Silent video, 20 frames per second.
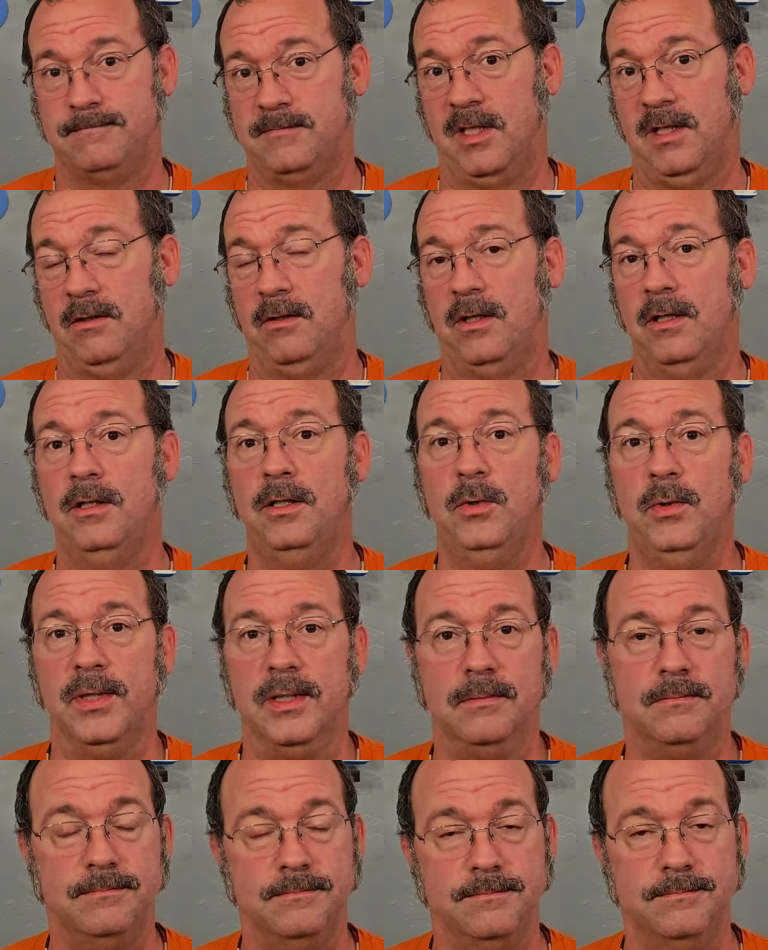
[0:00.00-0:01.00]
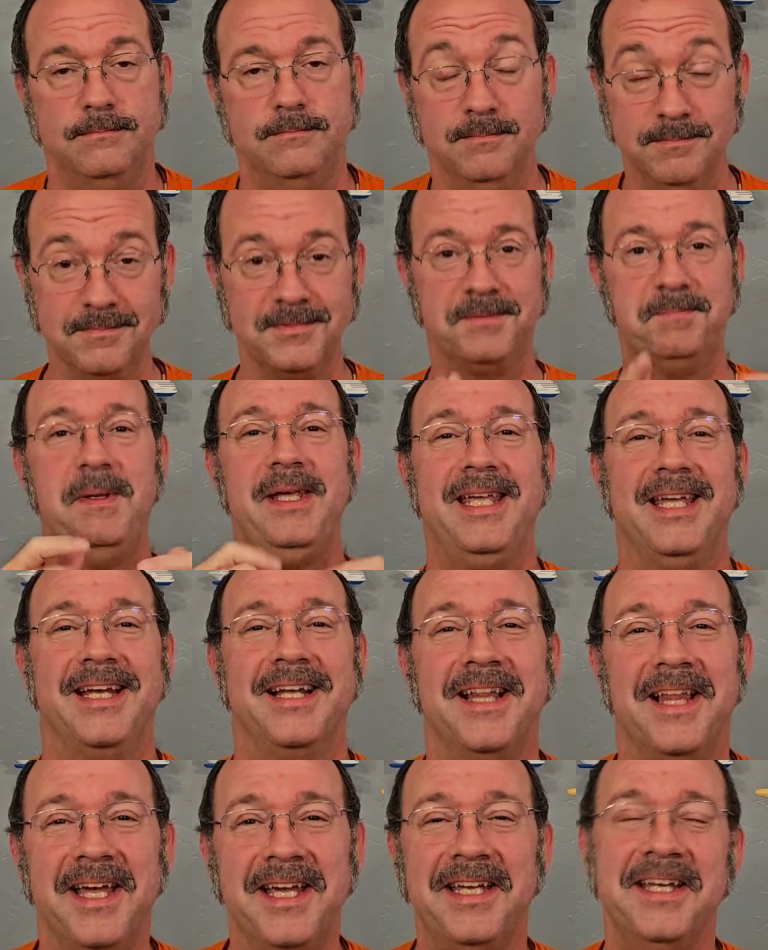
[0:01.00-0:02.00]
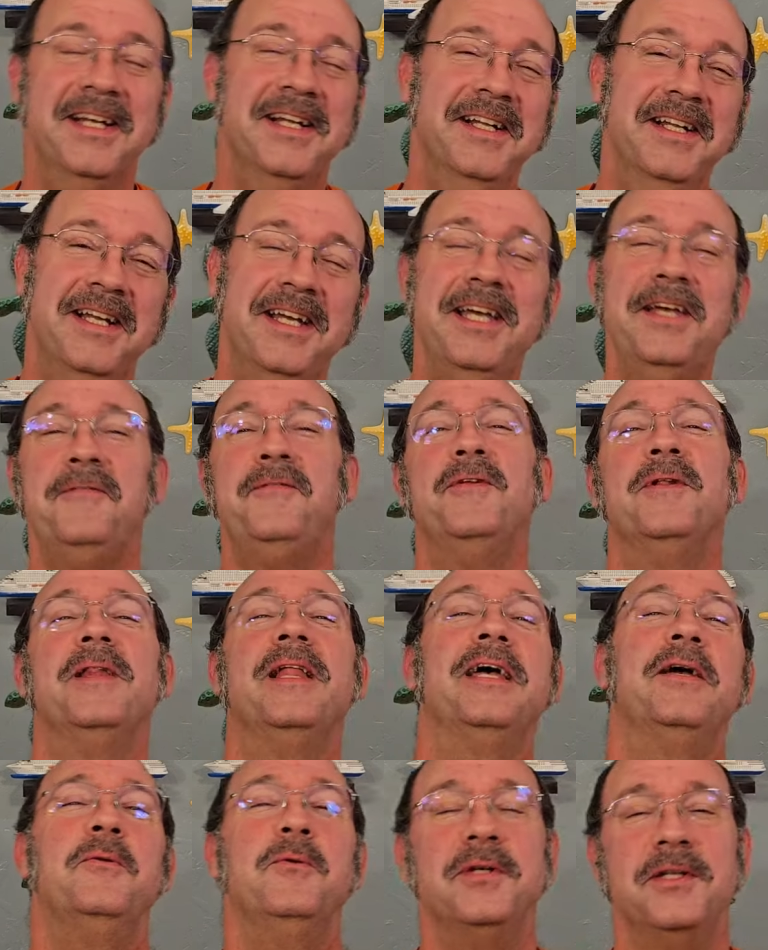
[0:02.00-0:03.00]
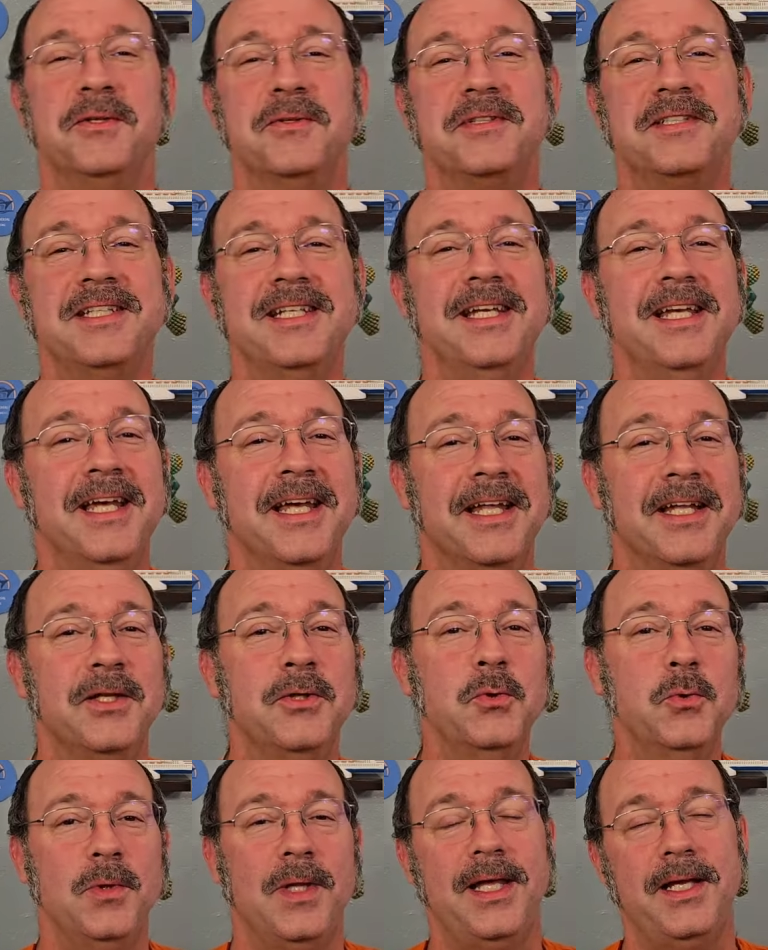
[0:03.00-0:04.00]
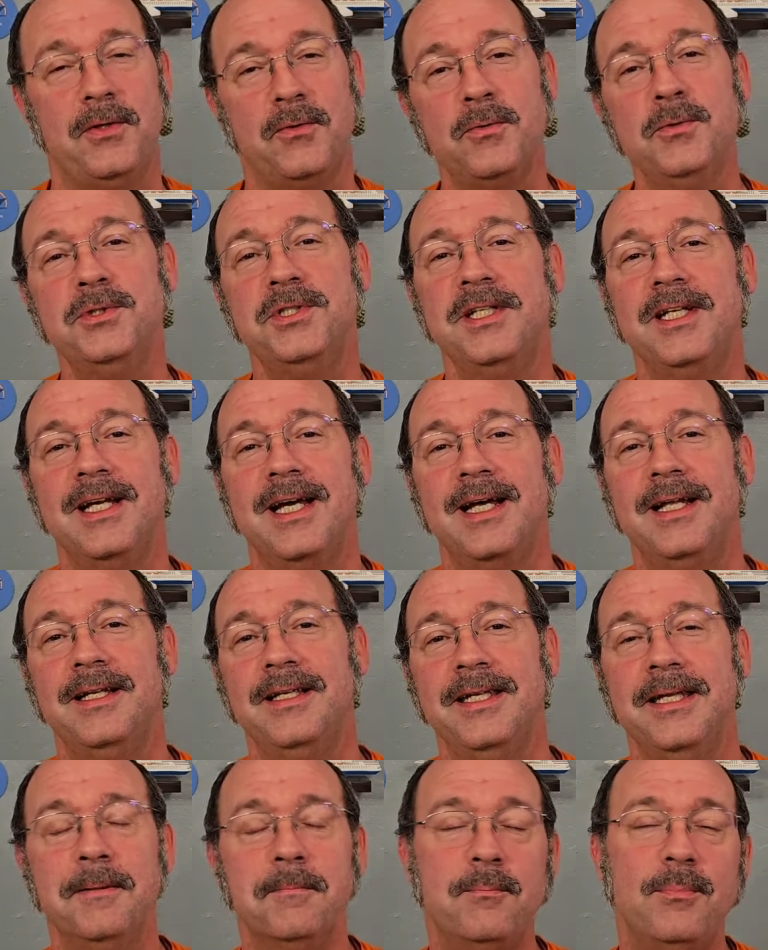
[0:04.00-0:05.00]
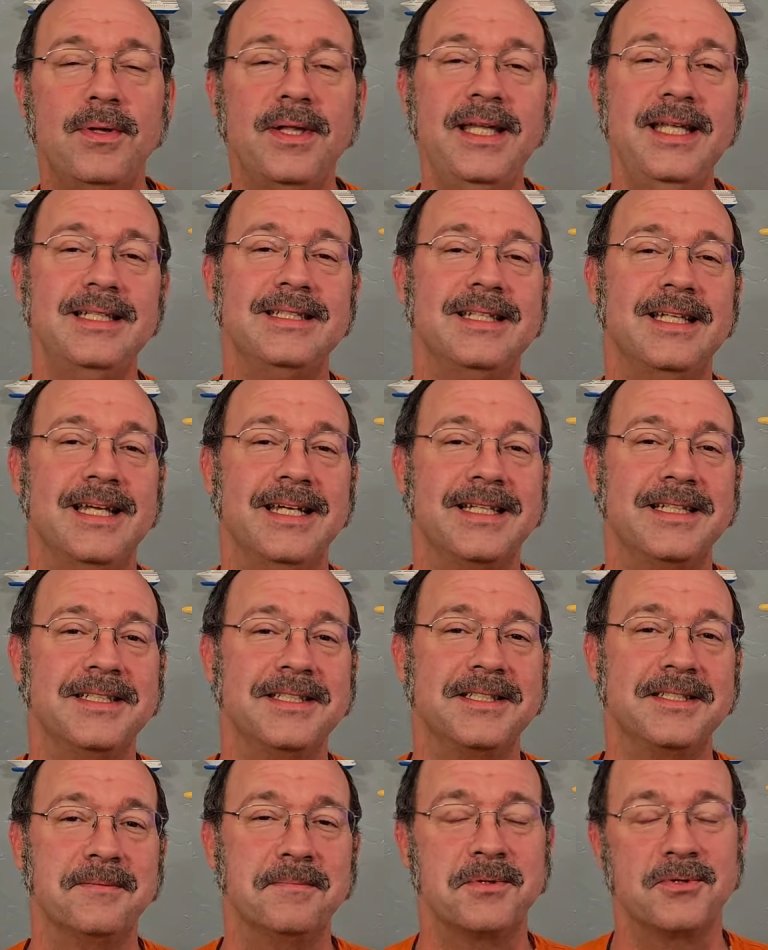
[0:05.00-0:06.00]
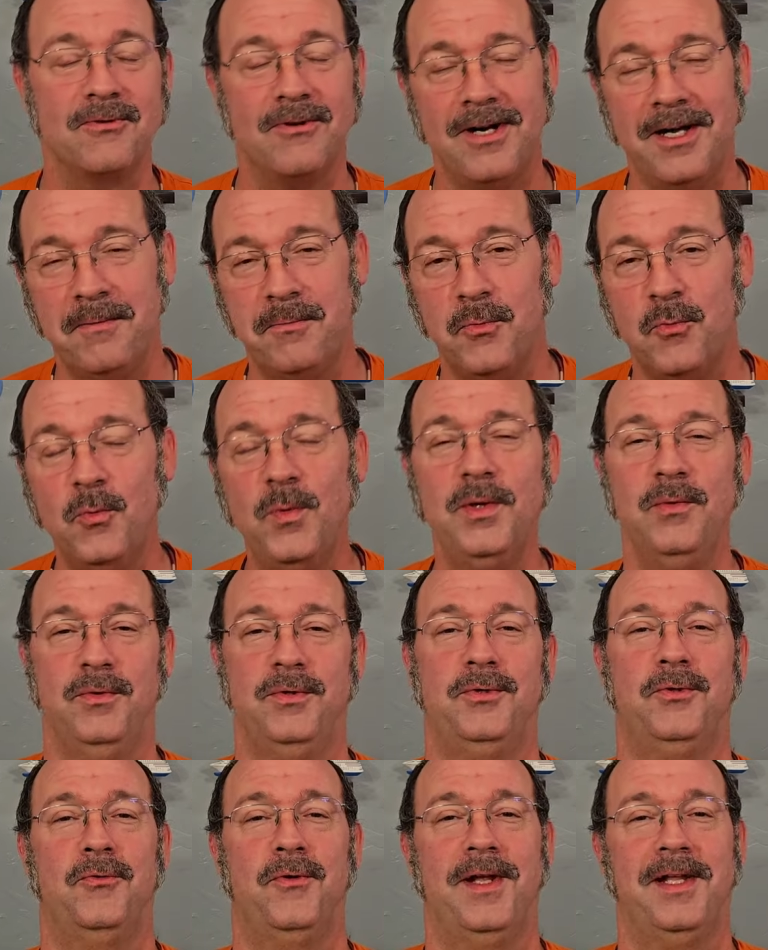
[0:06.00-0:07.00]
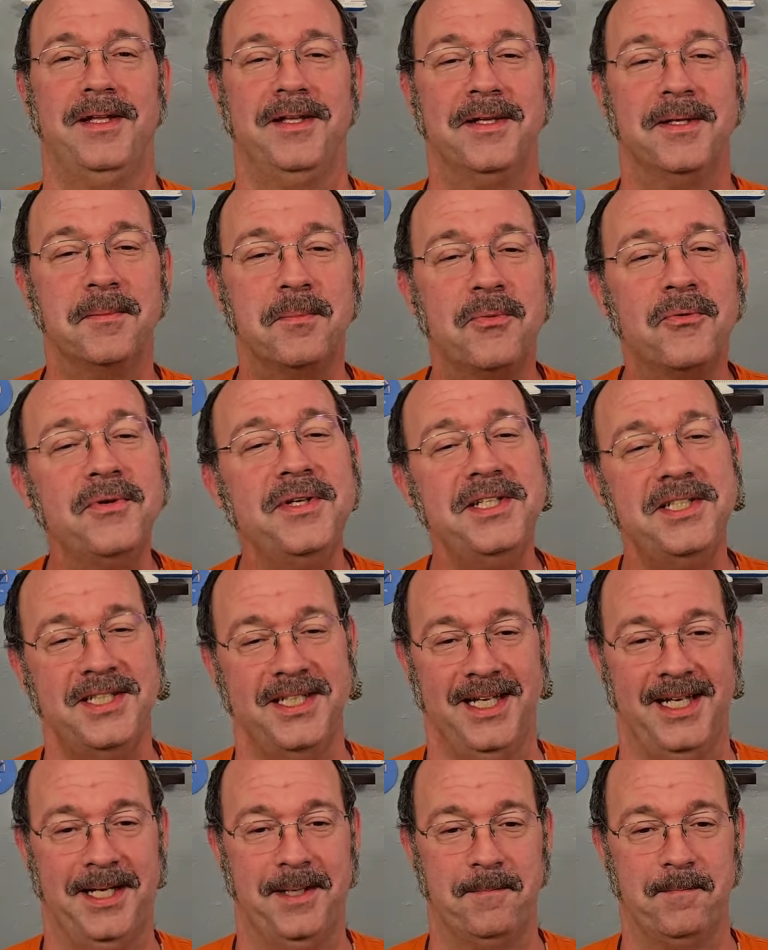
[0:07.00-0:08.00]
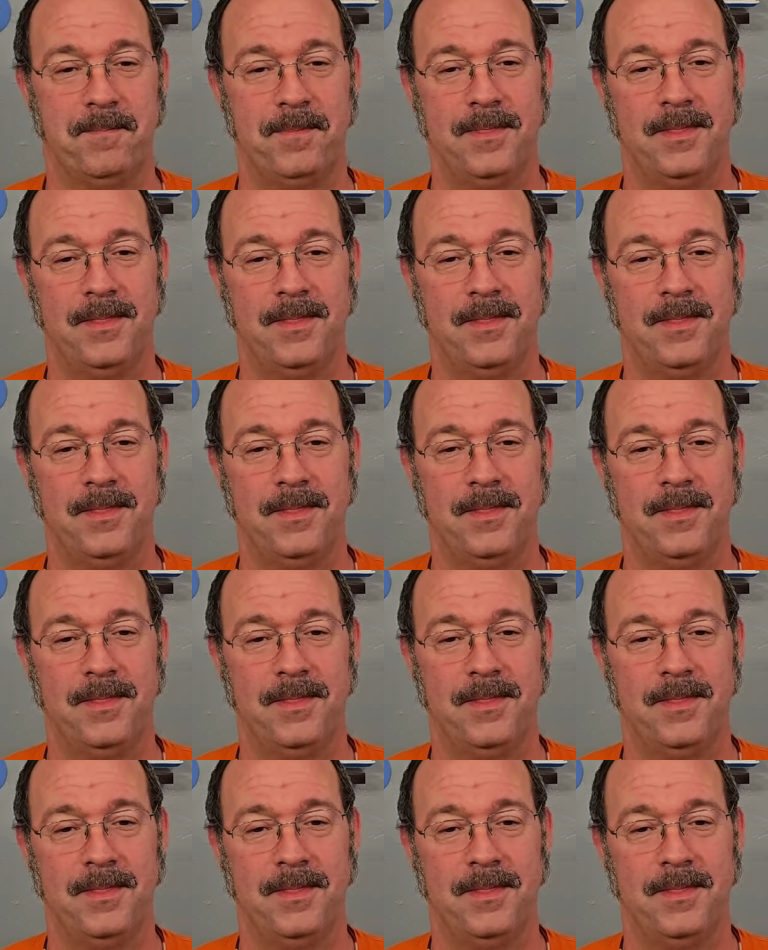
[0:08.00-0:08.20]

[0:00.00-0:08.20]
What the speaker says: you can do it. Speaking of like, if you like what you see and you like cruising content, please like and subscribe. We would greatly appreciate it.